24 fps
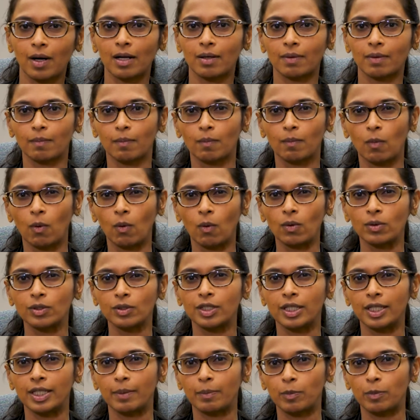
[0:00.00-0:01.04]

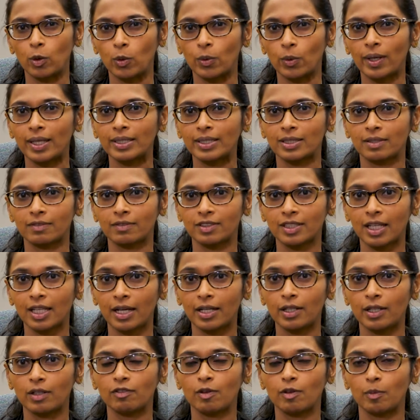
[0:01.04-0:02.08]
mostly a progressive
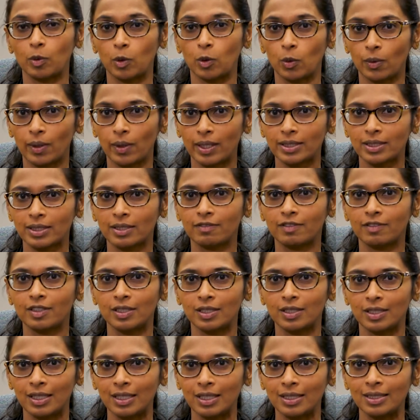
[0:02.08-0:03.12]
sign of a progressive
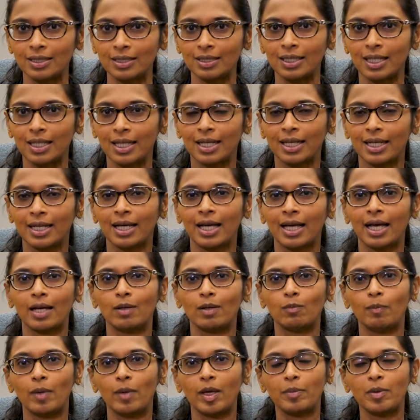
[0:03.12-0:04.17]
disease.
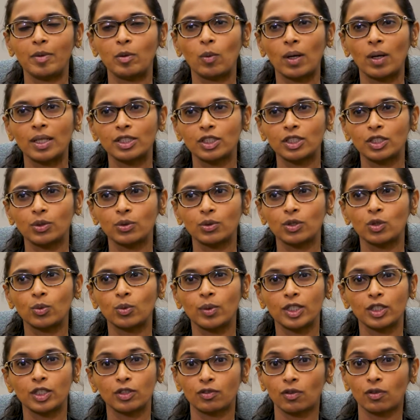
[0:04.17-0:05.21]
And maybe once you
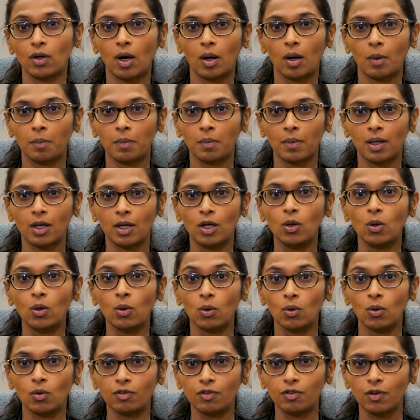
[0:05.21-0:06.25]
switch from
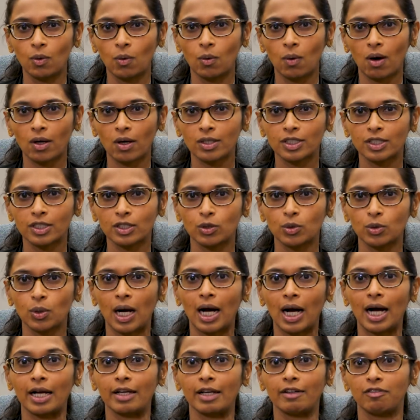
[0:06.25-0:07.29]
low flow oxygen to
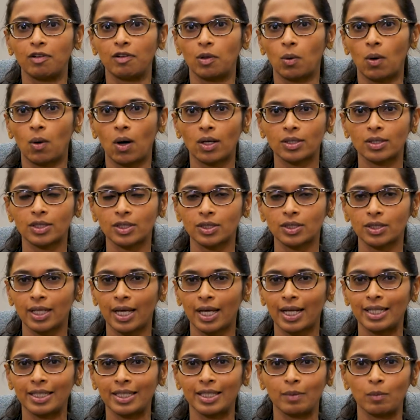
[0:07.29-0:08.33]
high flow oxygen,
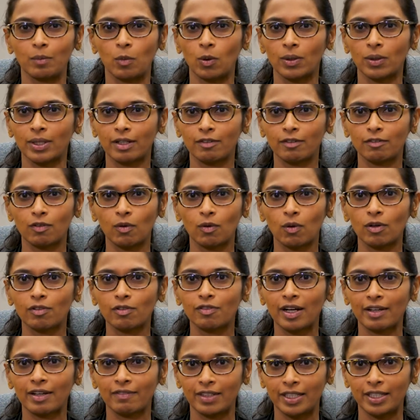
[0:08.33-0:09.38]
anything more than 4 or
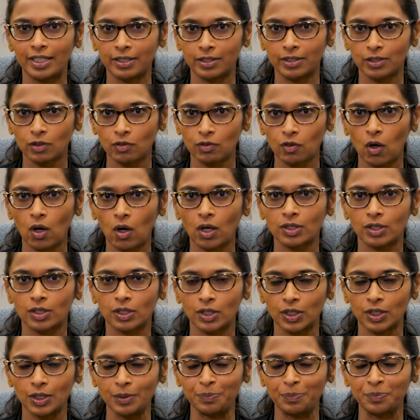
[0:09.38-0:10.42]
5 liters of
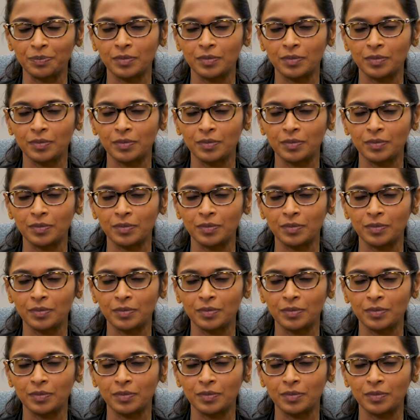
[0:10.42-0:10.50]
oxygen,